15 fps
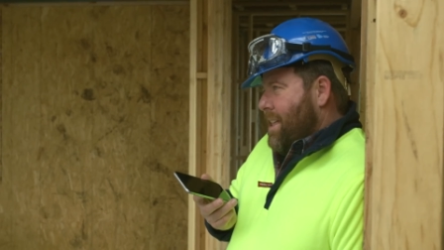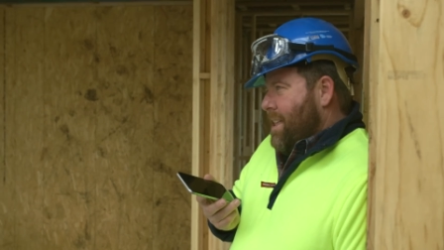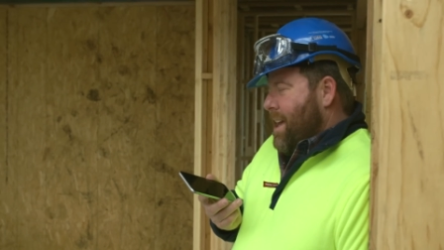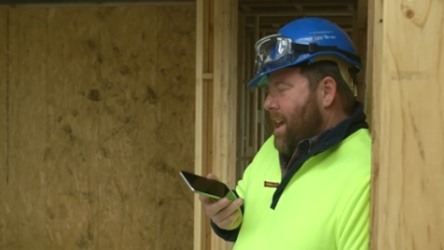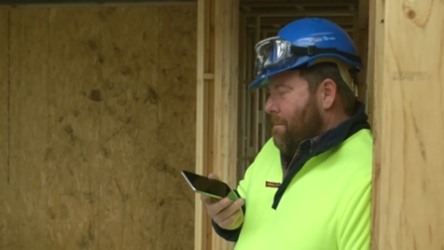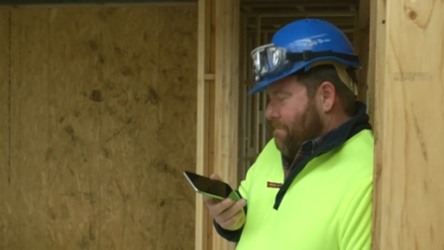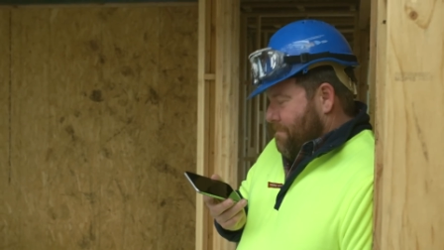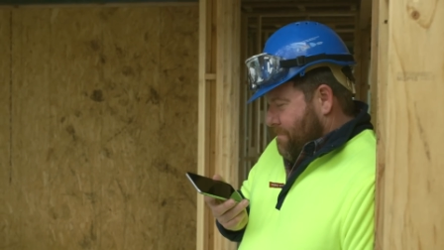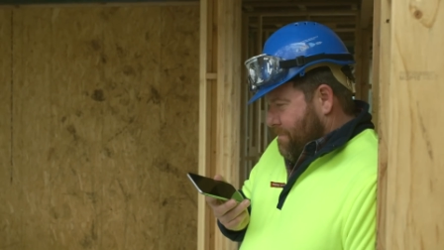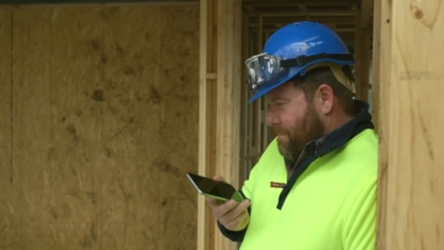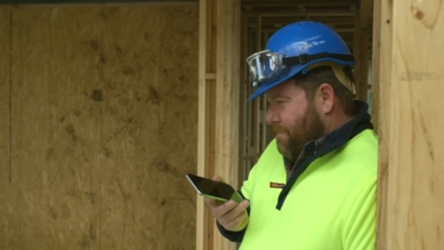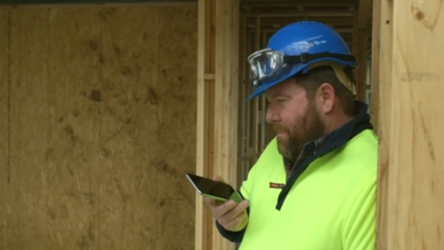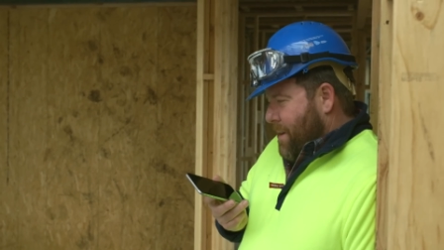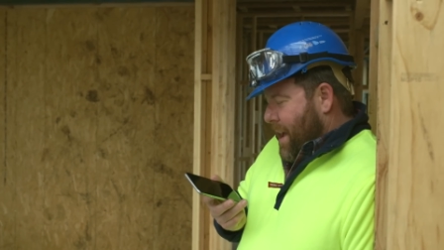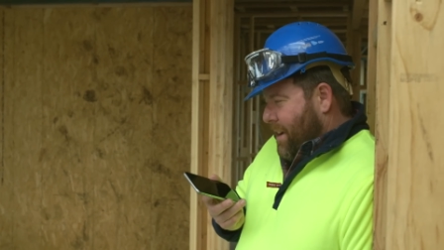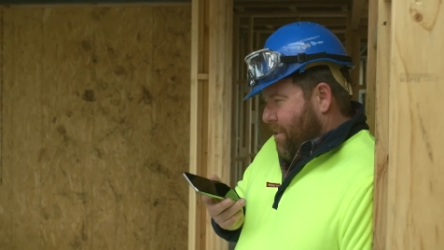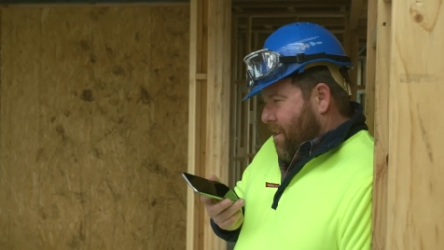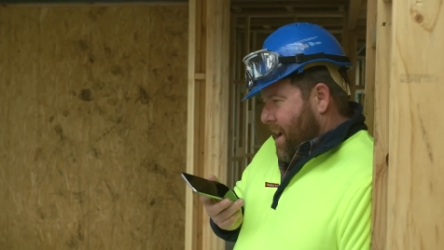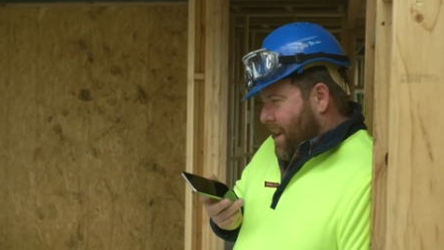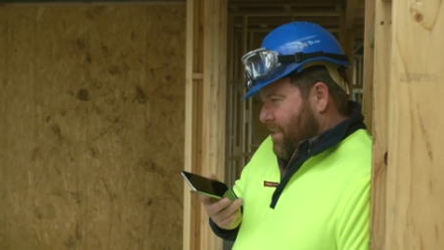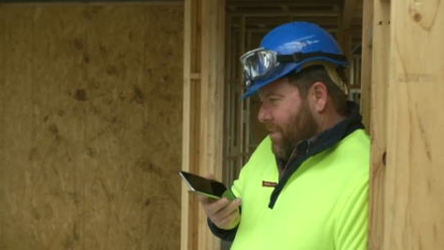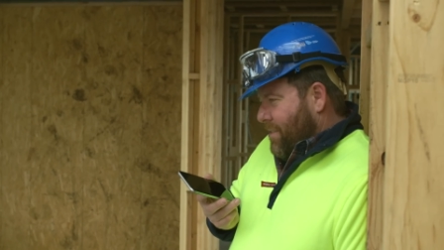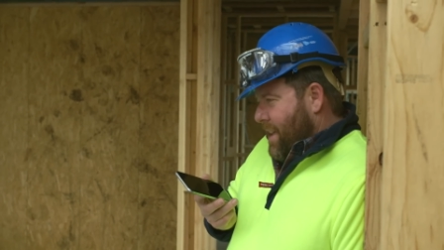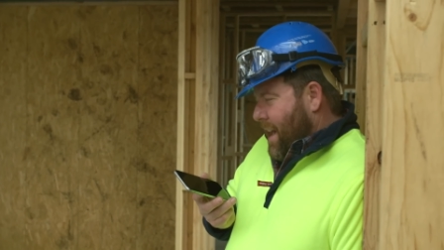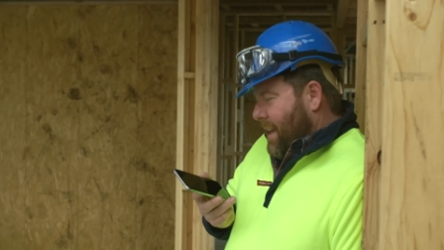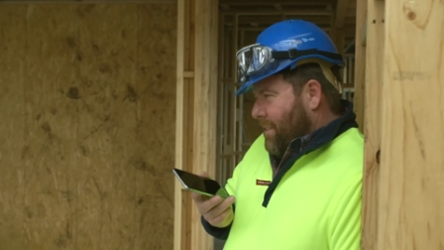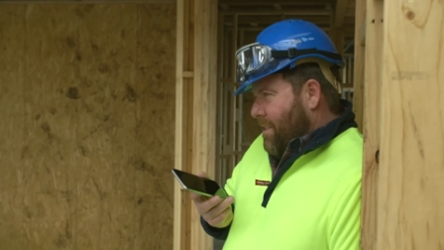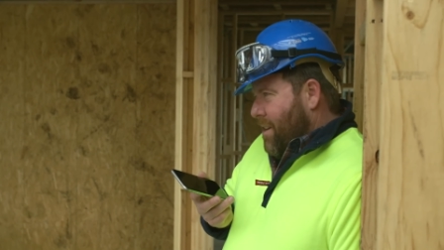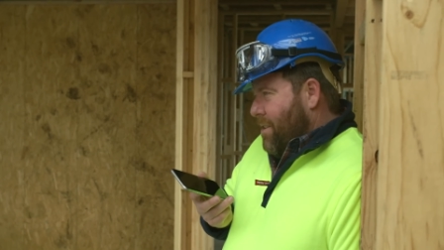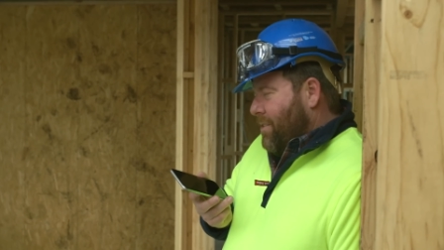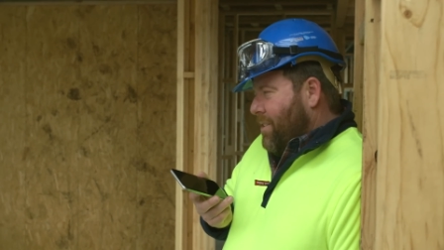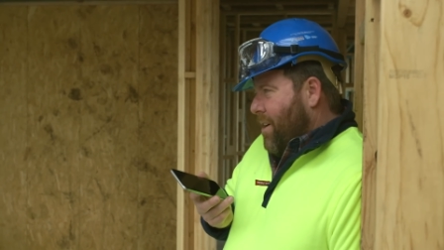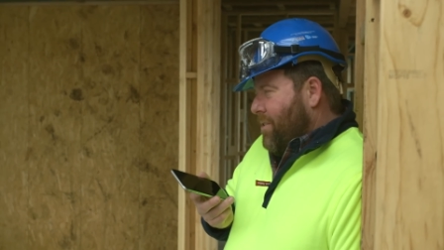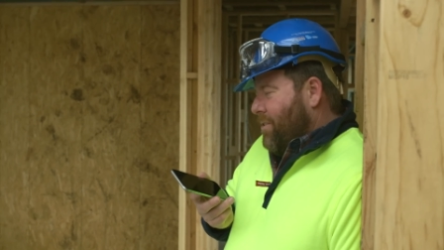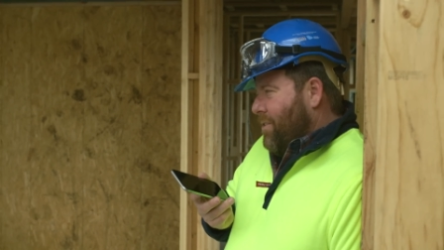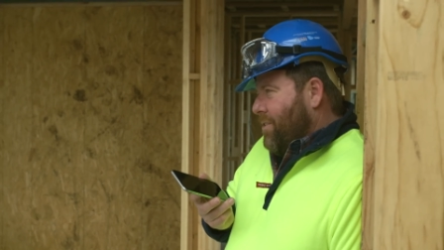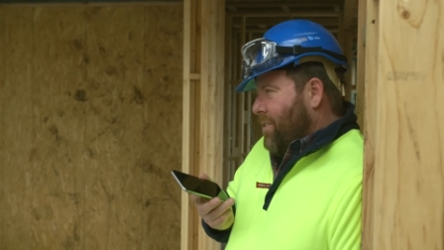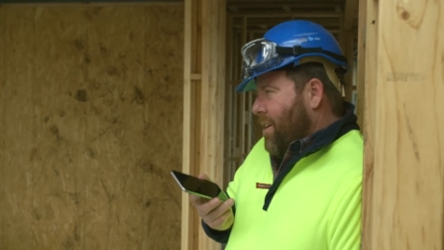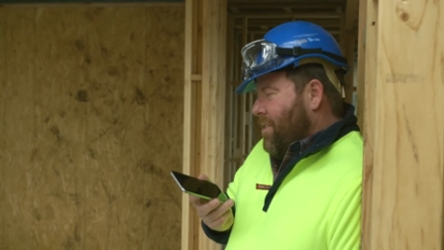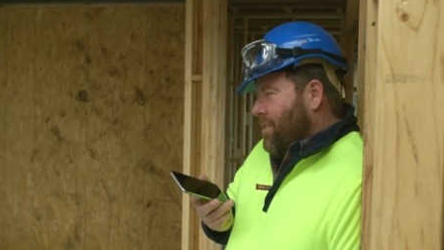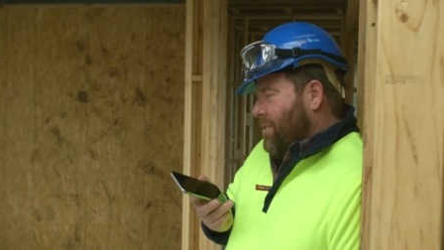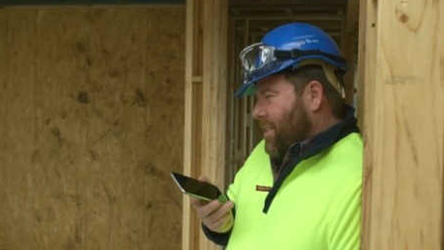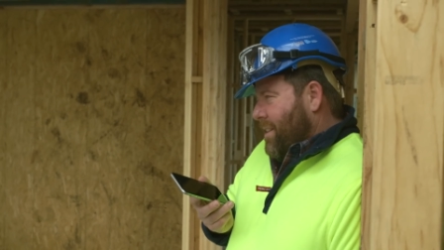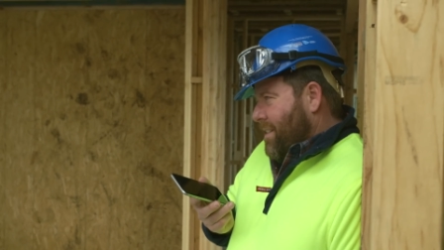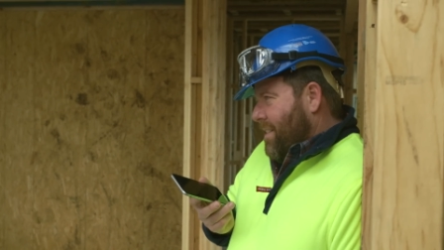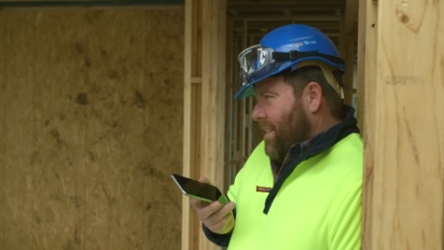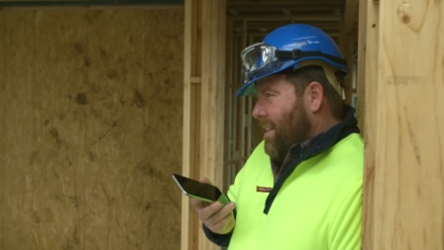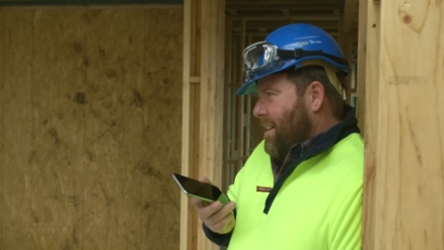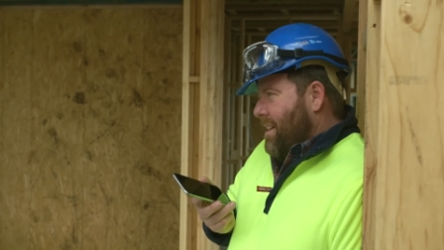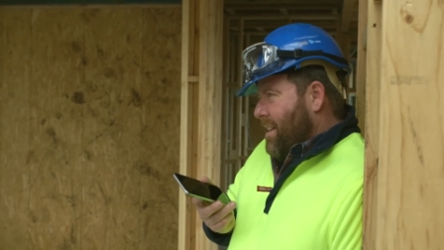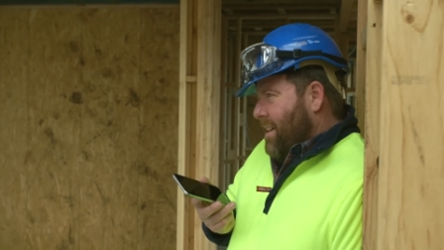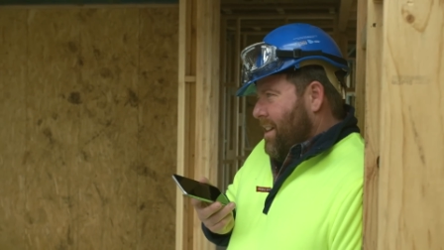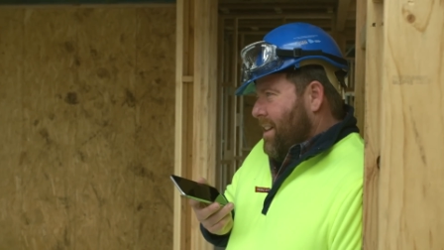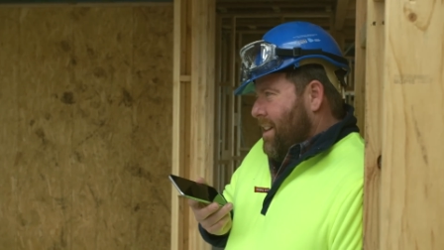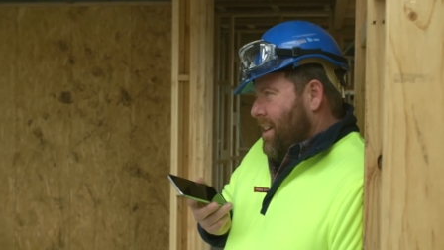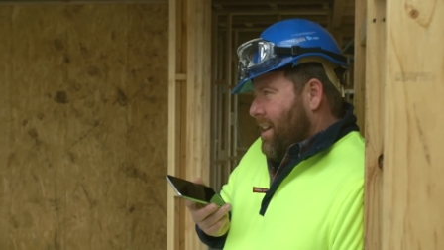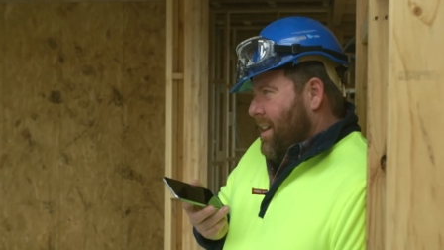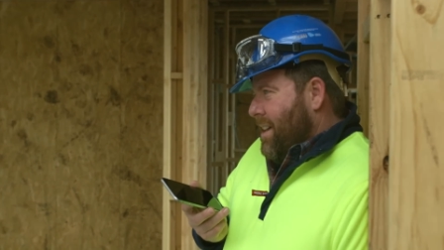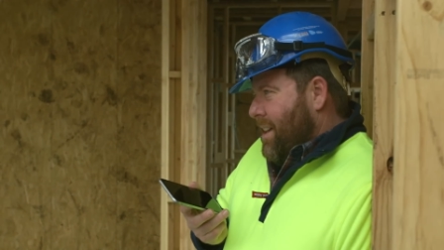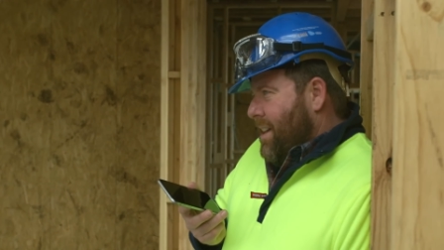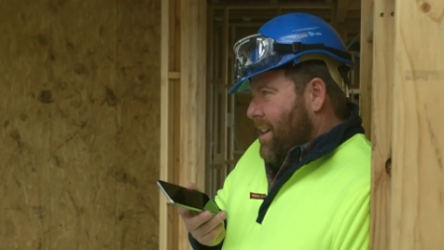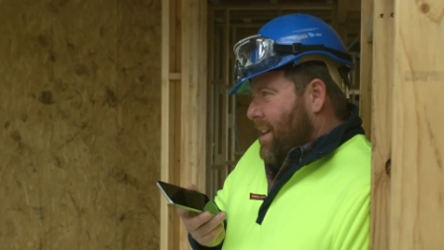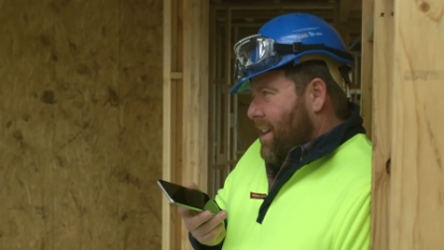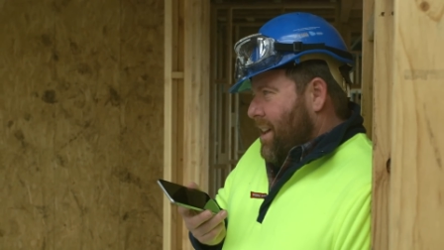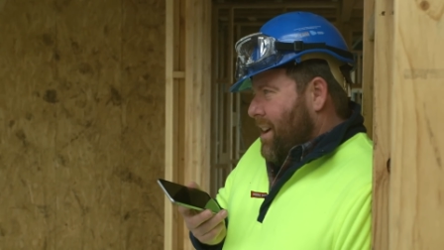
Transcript: Yep, back crack and sack, nose hose and toes deal. We do all the hard work